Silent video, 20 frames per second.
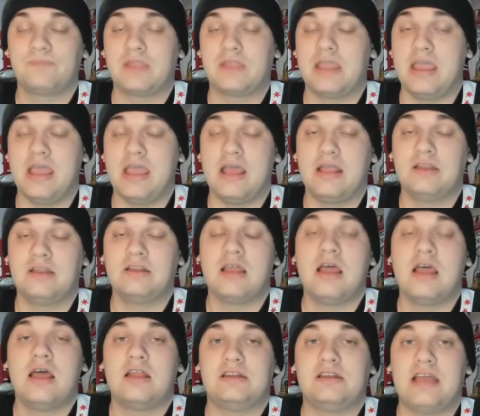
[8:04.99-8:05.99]
And
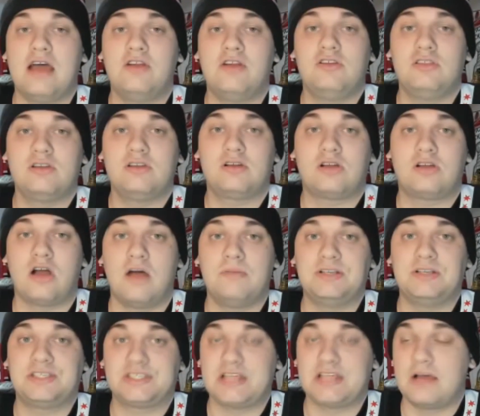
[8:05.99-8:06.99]
down in the
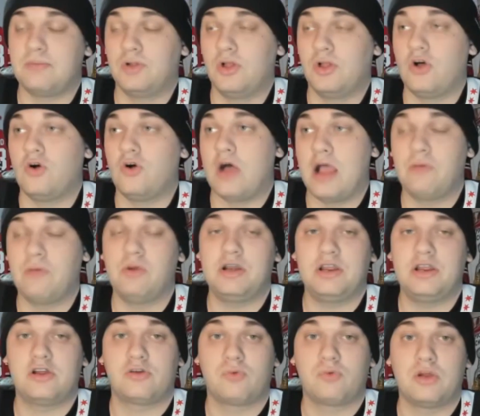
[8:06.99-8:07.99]
comments down below, I want to
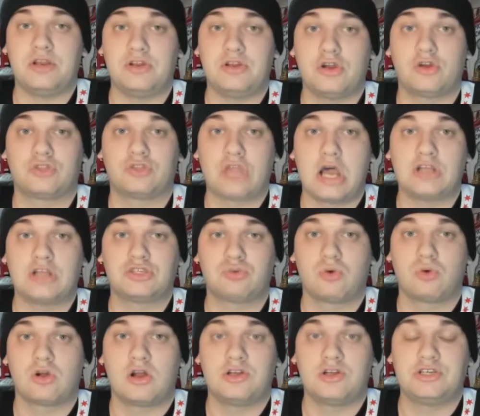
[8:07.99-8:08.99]
hear what your thoughts
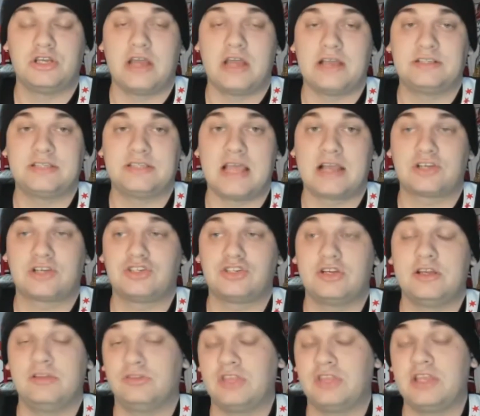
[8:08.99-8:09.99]
were on tonight's action,
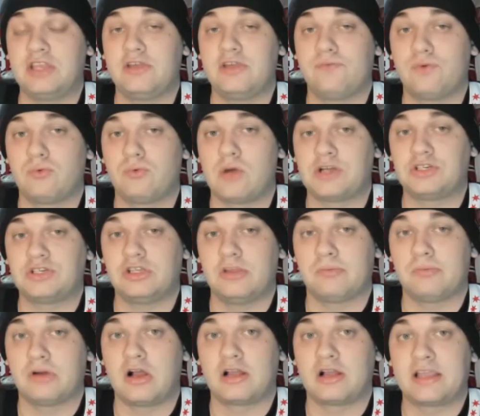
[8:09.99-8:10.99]
and thank you for watching the
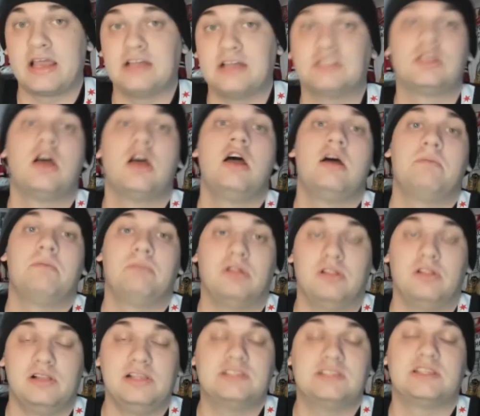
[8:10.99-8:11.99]
broadcast.
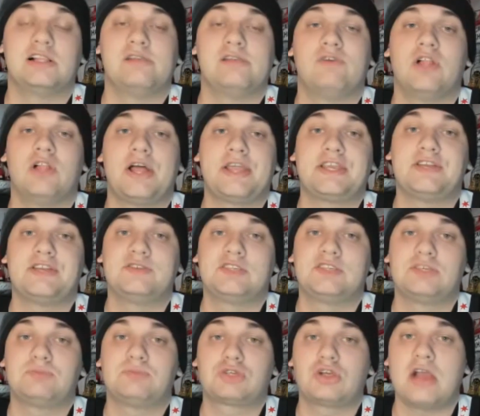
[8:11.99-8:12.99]
Please leave a like and
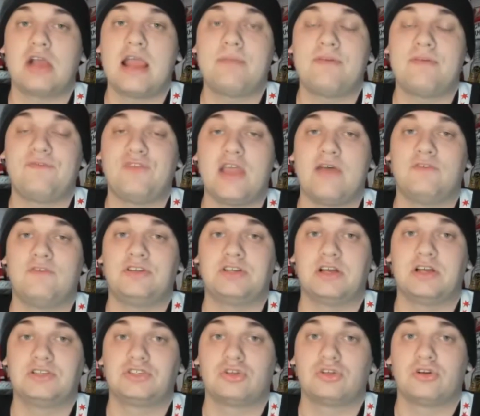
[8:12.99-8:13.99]
subscribe if you haven't
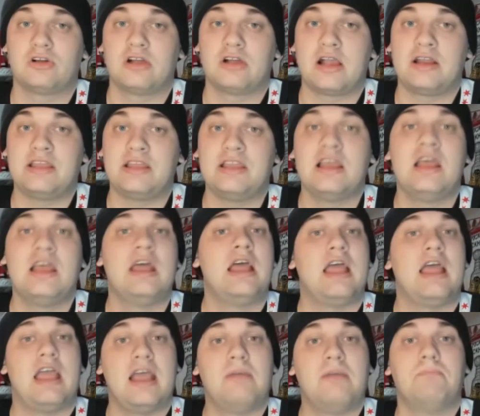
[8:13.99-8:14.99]
done so already.
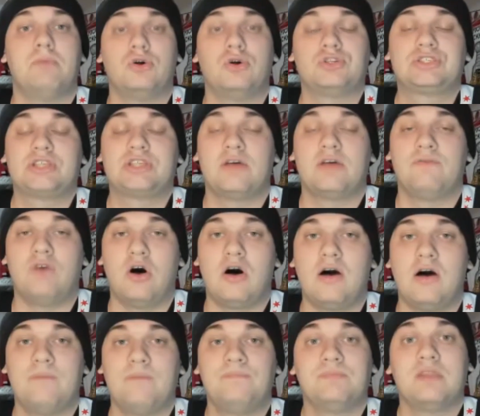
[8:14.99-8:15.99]
And most of
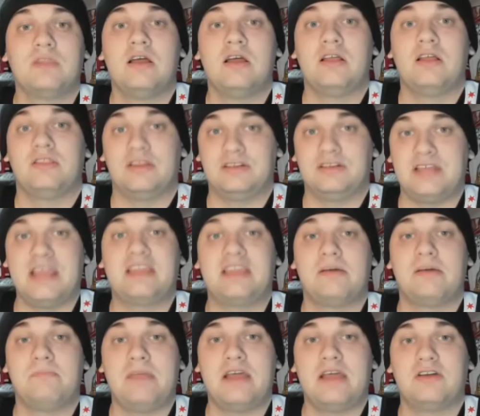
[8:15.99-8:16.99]
all, the Tank
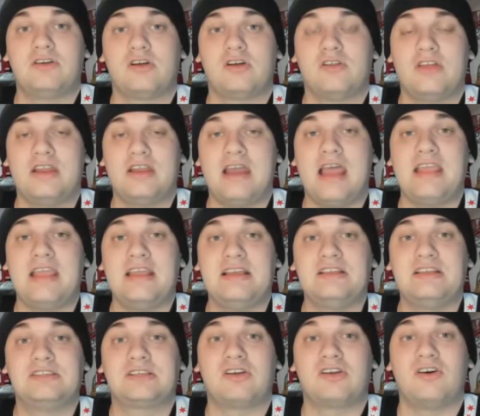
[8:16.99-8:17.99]
Commander of the Night
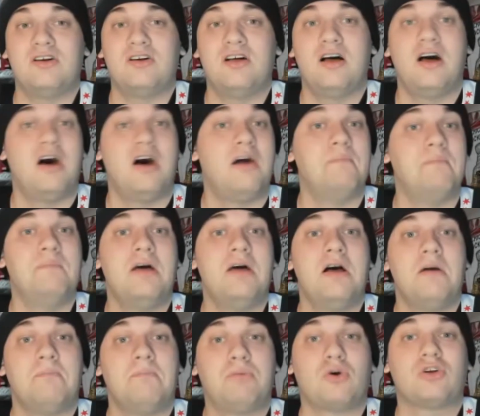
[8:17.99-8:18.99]
is um,
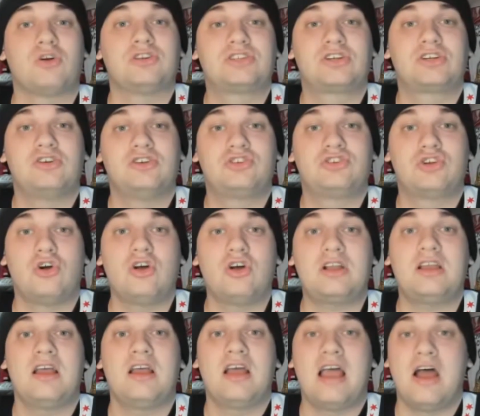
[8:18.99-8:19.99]
Boris Katchouk
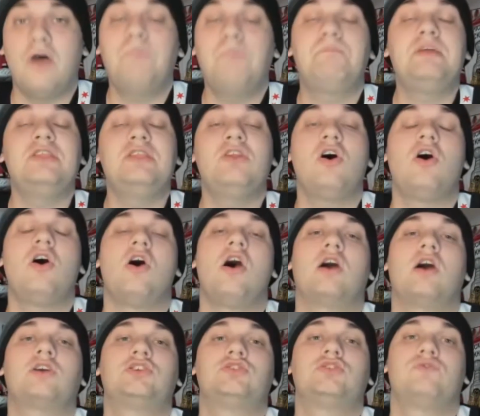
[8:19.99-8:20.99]
helping the
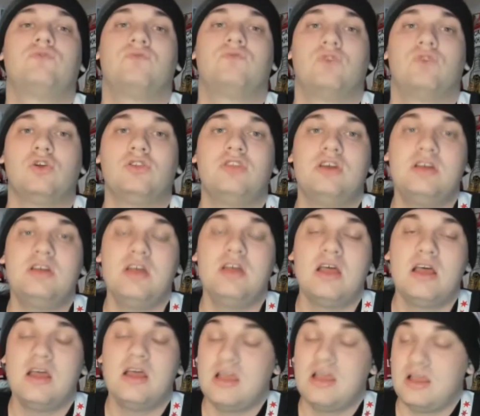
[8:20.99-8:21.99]
Hawks for the
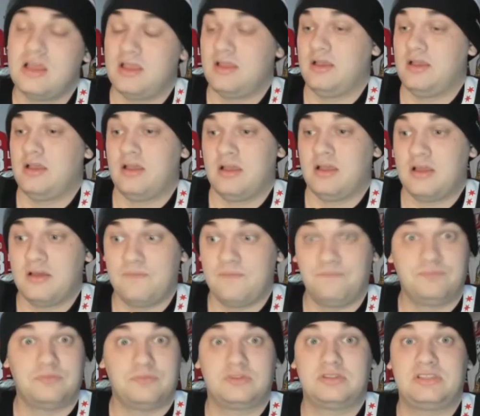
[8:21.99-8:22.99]

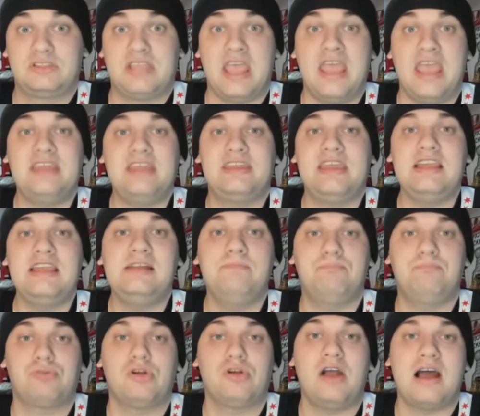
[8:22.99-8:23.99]
tanking
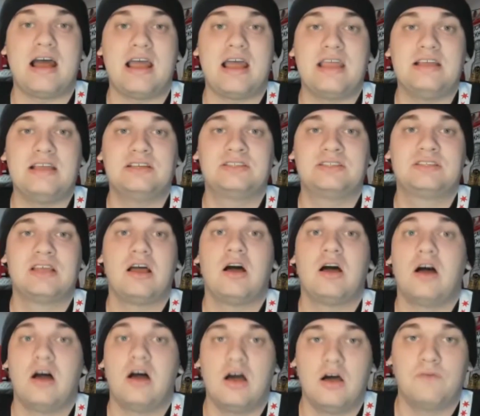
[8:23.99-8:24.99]
prize
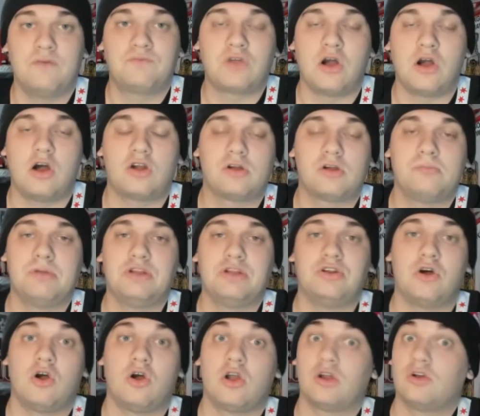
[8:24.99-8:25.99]
of Connor
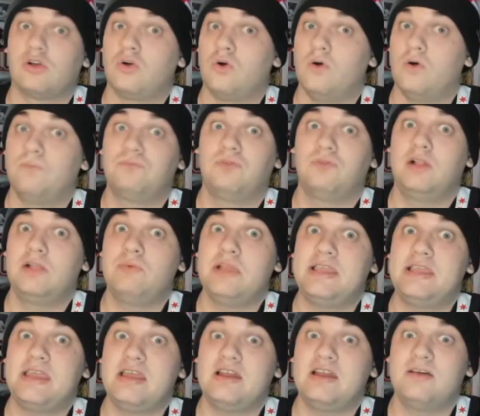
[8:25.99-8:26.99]
Bedard. Hopefully, we
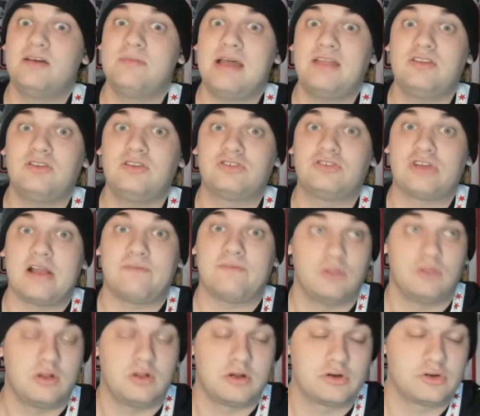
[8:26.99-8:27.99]
get him at the draft
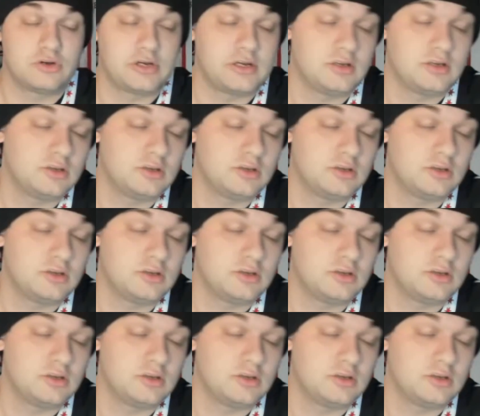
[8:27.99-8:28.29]
lottery.